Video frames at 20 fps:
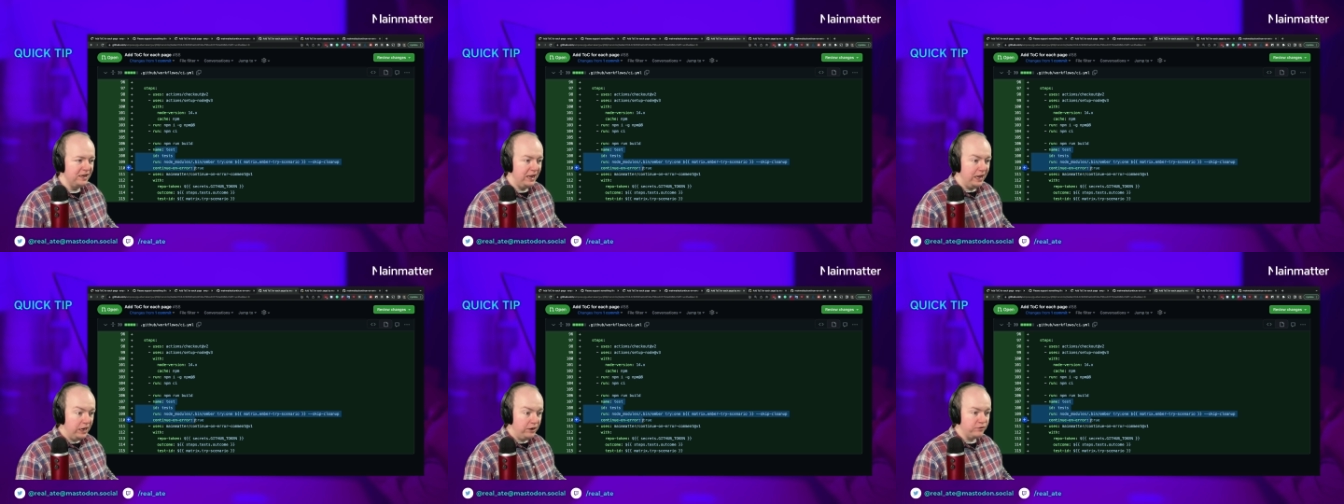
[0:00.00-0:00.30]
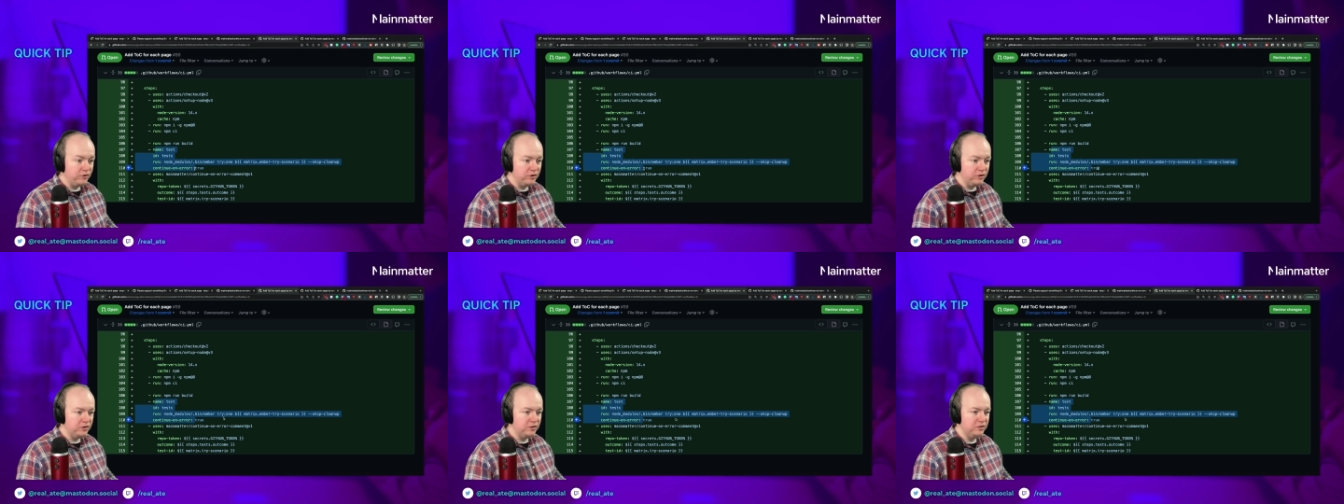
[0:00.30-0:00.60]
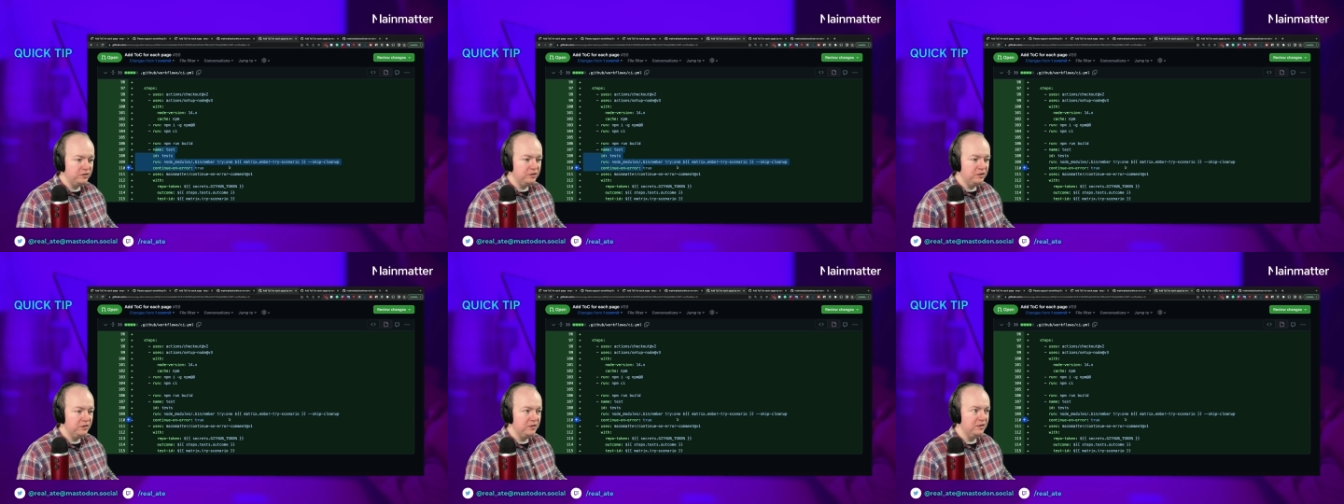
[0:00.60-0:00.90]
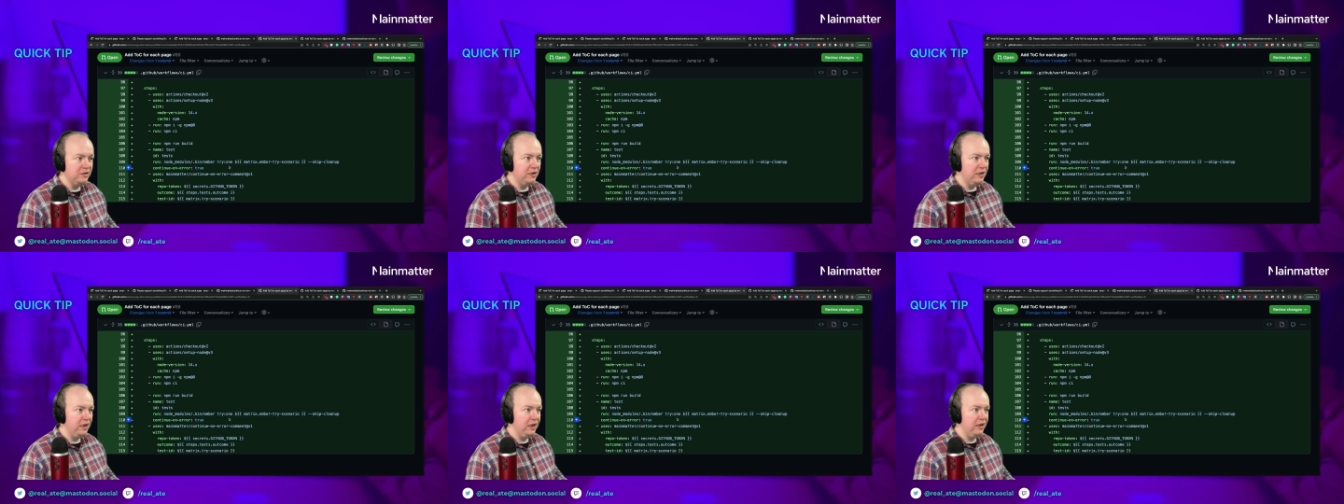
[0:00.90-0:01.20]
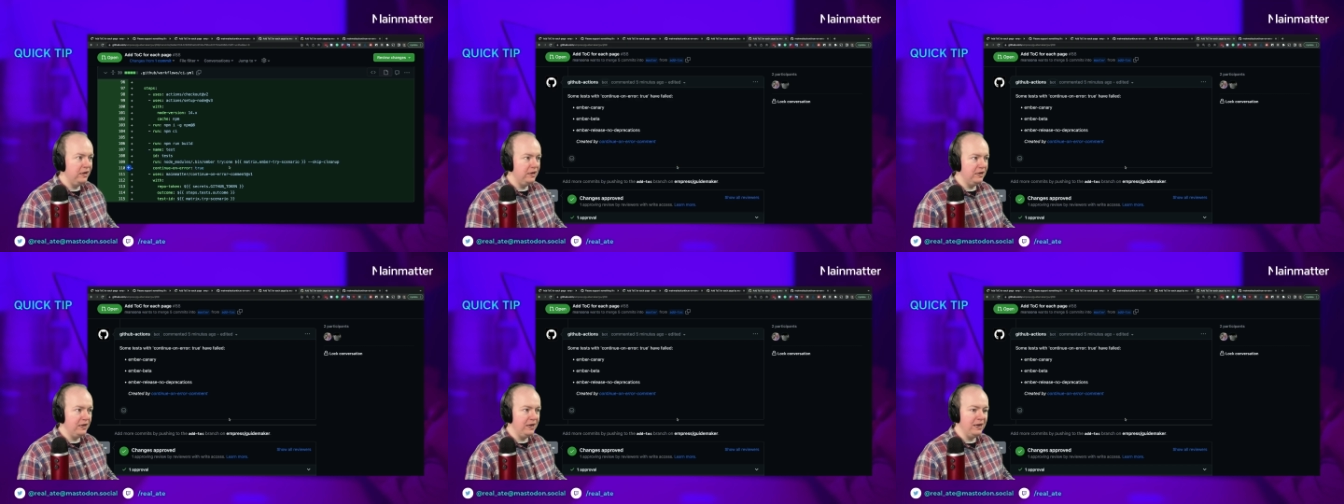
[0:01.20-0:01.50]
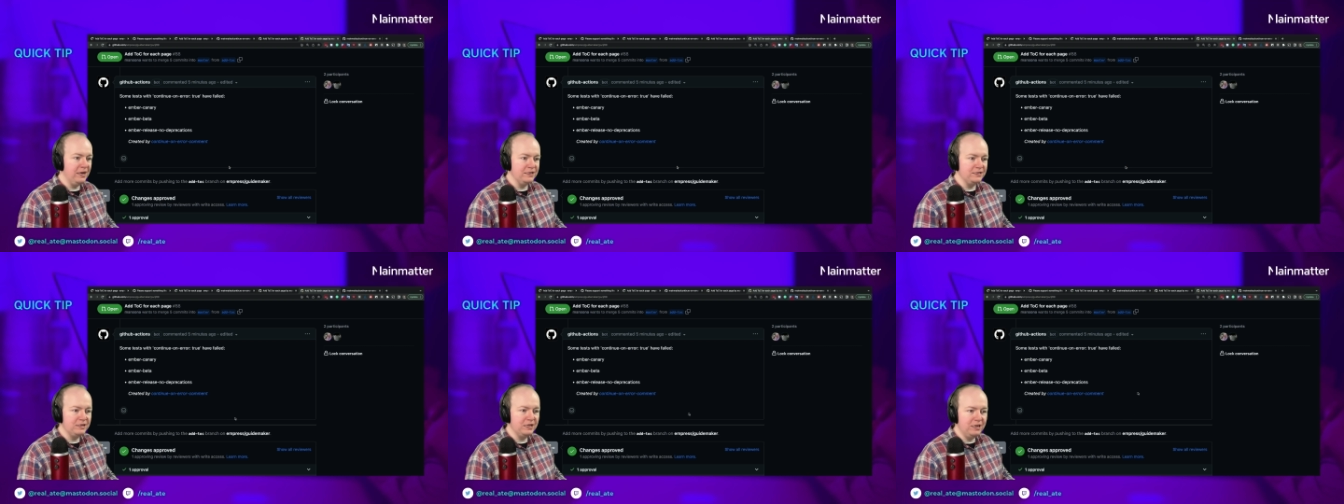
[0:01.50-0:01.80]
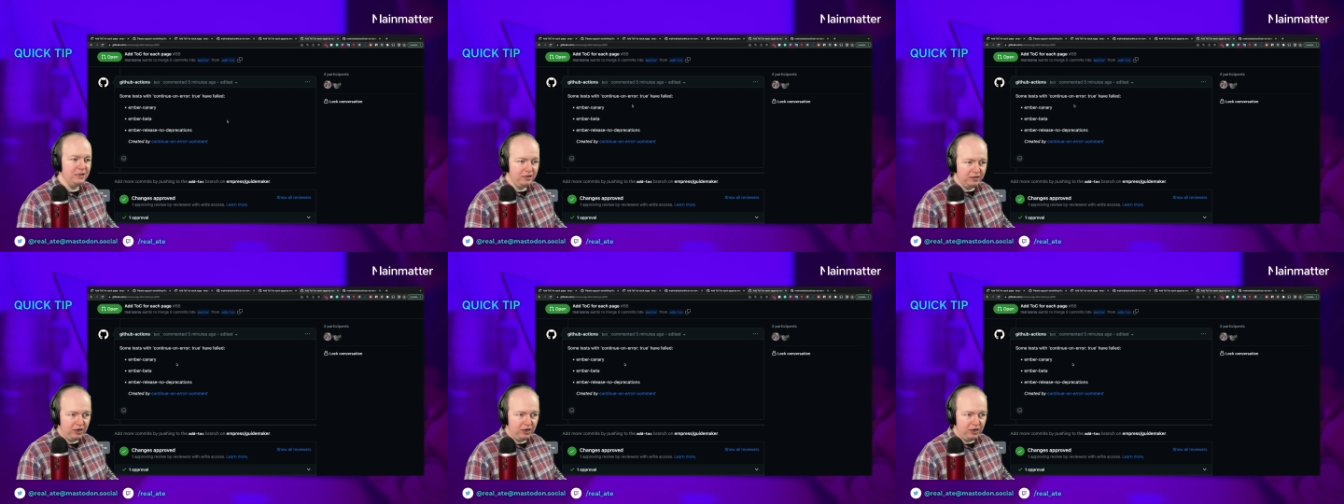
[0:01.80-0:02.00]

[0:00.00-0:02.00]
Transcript: errored, it adds a little